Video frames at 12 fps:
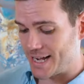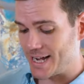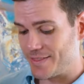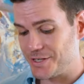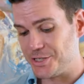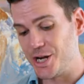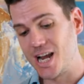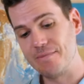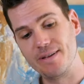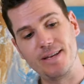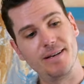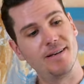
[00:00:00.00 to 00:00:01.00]
Uh, the
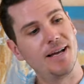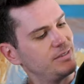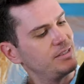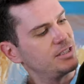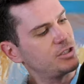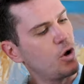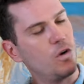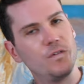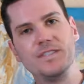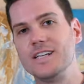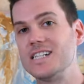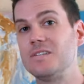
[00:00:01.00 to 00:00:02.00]
Journeyman
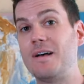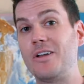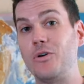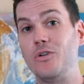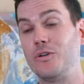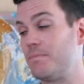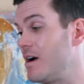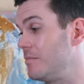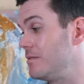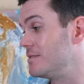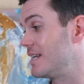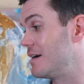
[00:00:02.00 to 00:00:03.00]
solves just about all the
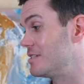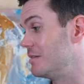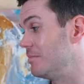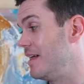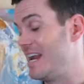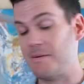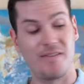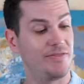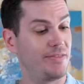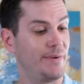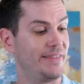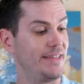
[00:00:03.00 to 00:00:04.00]
problems that I was complaining
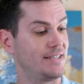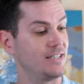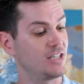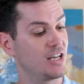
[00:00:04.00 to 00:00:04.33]
about with this.